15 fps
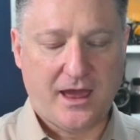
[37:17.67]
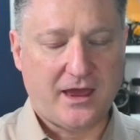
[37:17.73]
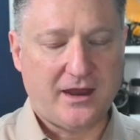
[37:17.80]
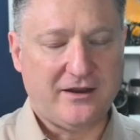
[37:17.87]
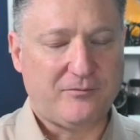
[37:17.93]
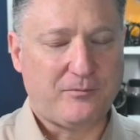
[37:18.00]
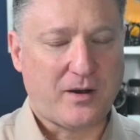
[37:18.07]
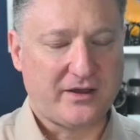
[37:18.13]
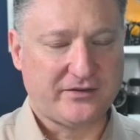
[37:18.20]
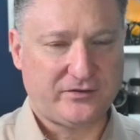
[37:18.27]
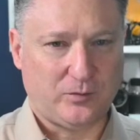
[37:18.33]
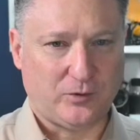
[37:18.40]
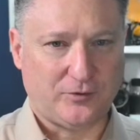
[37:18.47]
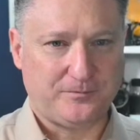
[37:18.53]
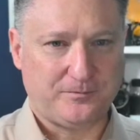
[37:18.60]
And if
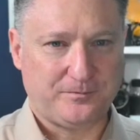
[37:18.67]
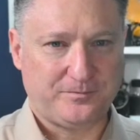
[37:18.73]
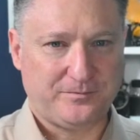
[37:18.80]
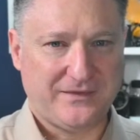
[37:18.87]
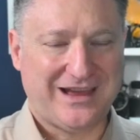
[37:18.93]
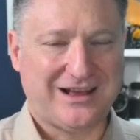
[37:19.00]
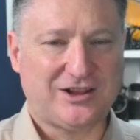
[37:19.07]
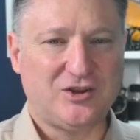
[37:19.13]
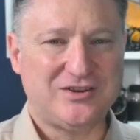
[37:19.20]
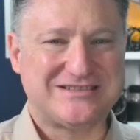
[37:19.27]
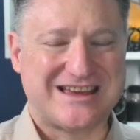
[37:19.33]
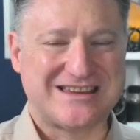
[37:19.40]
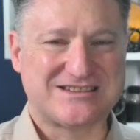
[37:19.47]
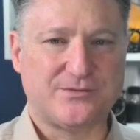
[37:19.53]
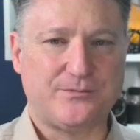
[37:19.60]
possible, include
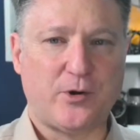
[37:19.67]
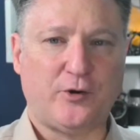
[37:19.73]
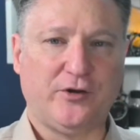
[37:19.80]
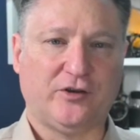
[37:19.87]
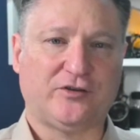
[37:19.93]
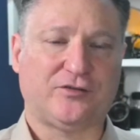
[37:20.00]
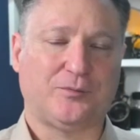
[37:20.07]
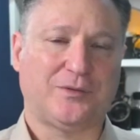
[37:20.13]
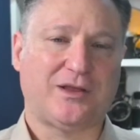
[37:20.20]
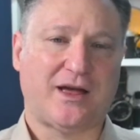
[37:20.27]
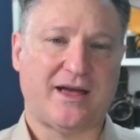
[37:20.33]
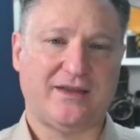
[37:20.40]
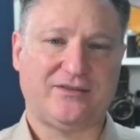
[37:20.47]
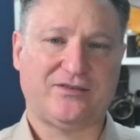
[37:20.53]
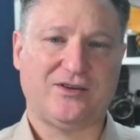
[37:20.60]
testimonials from
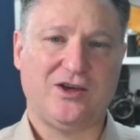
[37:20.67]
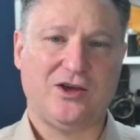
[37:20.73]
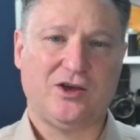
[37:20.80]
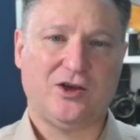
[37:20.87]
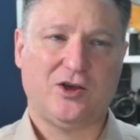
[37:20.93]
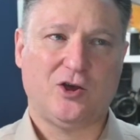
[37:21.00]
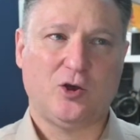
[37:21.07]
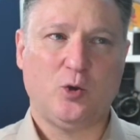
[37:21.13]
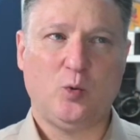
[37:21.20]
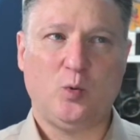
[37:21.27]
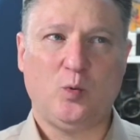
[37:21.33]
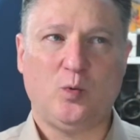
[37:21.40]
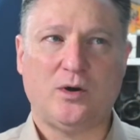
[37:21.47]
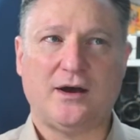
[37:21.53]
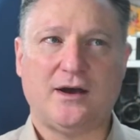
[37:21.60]
clients
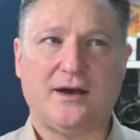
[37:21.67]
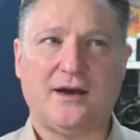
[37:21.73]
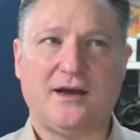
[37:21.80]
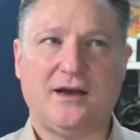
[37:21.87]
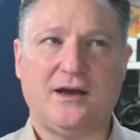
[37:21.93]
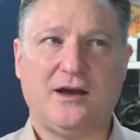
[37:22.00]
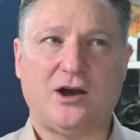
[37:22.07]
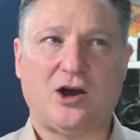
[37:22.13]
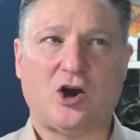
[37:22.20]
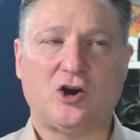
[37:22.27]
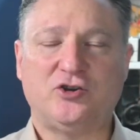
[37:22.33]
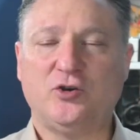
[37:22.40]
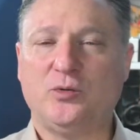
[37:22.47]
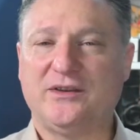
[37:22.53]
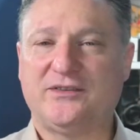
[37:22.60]
who are
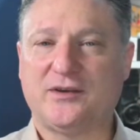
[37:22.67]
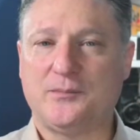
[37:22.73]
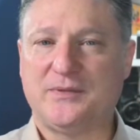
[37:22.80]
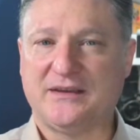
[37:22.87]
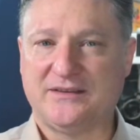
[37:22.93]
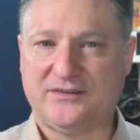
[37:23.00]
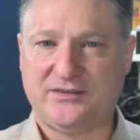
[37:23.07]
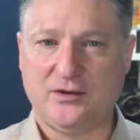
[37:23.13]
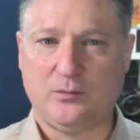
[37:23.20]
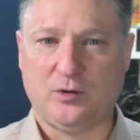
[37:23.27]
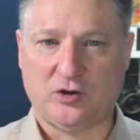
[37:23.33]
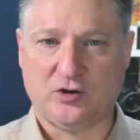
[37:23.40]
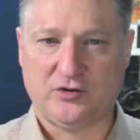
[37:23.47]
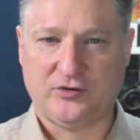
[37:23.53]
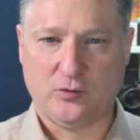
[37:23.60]
doing something
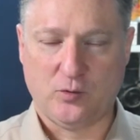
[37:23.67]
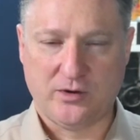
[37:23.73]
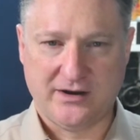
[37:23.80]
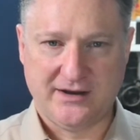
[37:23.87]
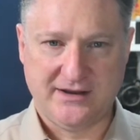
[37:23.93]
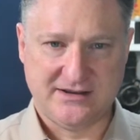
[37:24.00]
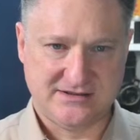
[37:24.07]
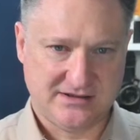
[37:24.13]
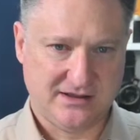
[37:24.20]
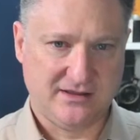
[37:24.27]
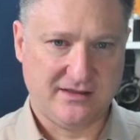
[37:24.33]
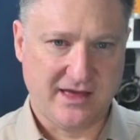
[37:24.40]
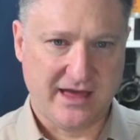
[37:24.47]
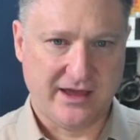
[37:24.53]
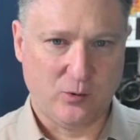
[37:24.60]
similar to what it is that
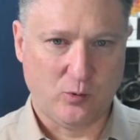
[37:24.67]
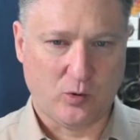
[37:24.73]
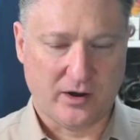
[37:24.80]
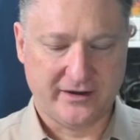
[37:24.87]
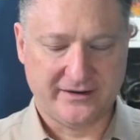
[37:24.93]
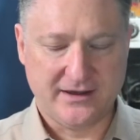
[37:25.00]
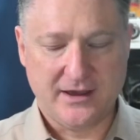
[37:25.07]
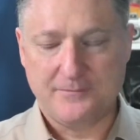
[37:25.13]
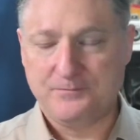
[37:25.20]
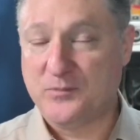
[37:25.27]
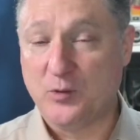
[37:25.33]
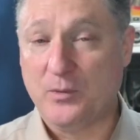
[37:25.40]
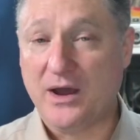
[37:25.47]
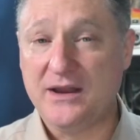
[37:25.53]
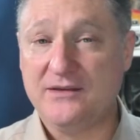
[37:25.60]
they want.
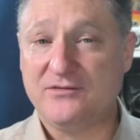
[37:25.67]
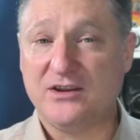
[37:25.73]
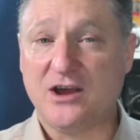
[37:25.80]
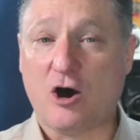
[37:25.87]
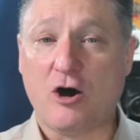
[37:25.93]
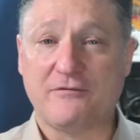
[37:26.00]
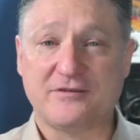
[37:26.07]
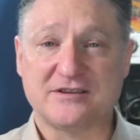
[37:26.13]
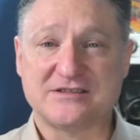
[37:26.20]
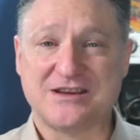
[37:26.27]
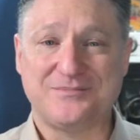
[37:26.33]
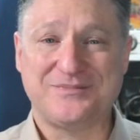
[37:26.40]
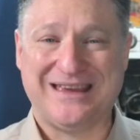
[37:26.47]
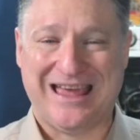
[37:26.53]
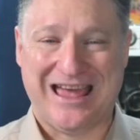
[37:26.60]
You might even offer
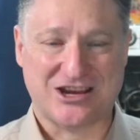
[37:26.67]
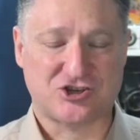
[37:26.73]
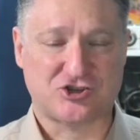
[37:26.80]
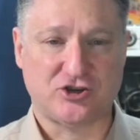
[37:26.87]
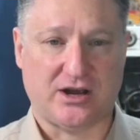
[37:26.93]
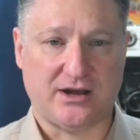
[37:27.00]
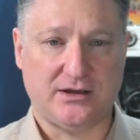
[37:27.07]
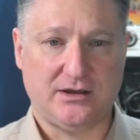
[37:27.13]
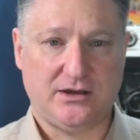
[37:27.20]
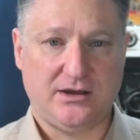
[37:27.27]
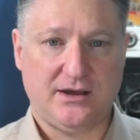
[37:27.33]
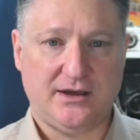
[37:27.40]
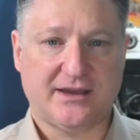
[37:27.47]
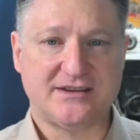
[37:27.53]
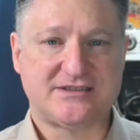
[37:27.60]
something extra,
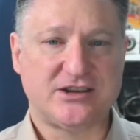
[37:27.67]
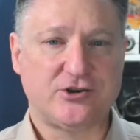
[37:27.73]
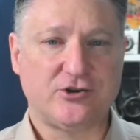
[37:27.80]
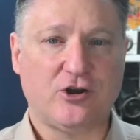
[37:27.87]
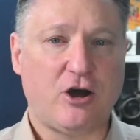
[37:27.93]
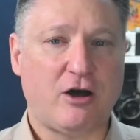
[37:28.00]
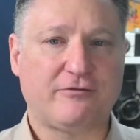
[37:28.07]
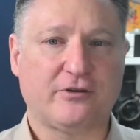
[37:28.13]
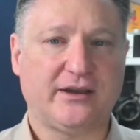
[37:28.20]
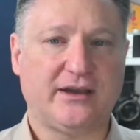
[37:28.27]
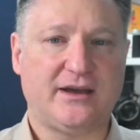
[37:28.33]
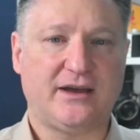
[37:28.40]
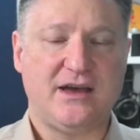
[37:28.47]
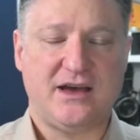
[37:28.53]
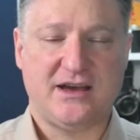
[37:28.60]
considering offering
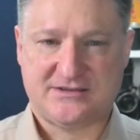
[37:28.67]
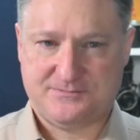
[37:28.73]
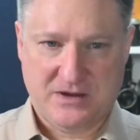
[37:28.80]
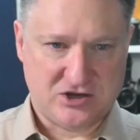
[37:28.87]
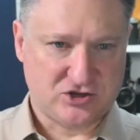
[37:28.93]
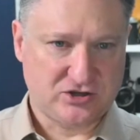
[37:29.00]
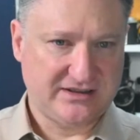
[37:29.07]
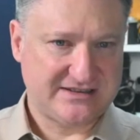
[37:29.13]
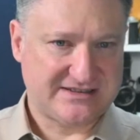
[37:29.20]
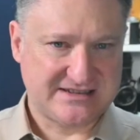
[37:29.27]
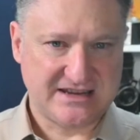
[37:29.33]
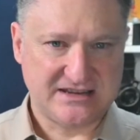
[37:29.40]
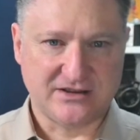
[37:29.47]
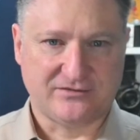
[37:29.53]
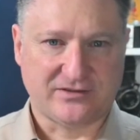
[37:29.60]
a special
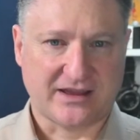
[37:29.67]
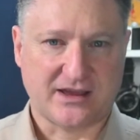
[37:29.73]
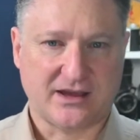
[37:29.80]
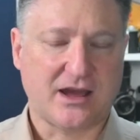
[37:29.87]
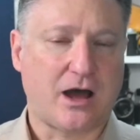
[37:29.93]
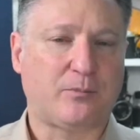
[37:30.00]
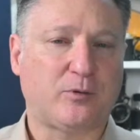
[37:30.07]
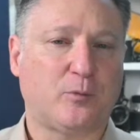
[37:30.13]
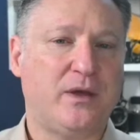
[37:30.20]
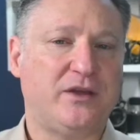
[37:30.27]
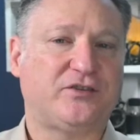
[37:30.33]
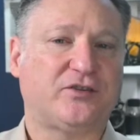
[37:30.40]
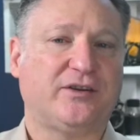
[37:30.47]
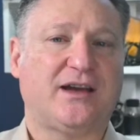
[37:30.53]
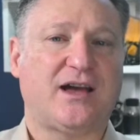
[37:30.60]
incentive like a
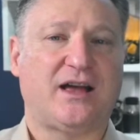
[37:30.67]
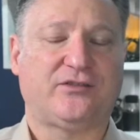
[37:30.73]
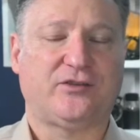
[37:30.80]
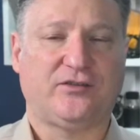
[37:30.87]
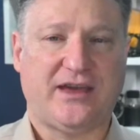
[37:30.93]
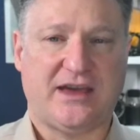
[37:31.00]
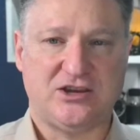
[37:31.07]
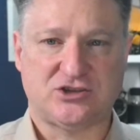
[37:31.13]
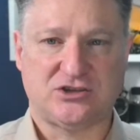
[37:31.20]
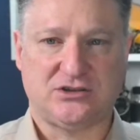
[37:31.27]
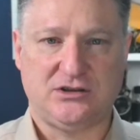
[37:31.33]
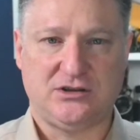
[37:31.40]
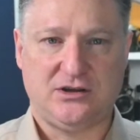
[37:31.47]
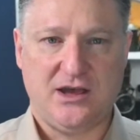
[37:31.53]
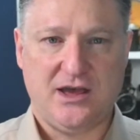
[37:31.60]
complimentary consultation,
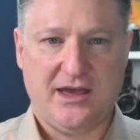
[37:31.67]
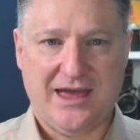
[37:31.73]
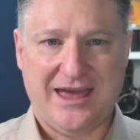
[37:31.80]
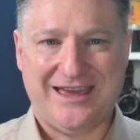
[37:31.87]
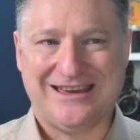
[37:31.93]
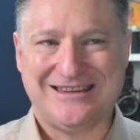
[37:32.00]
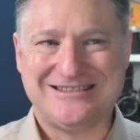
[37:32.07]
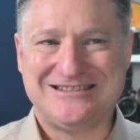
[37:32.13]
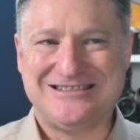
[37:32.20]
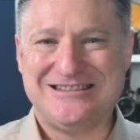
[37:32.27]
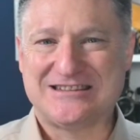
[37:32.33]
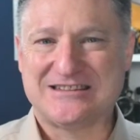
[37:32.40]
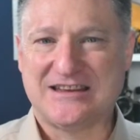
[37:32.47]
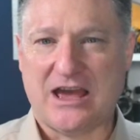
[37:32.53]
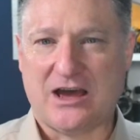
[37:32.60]
a
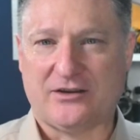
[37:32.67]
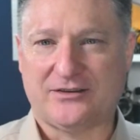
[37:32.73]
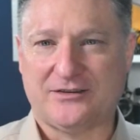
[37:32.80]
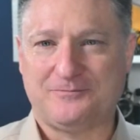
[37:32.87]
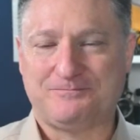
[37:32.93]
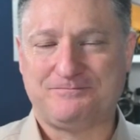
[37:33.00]
discount.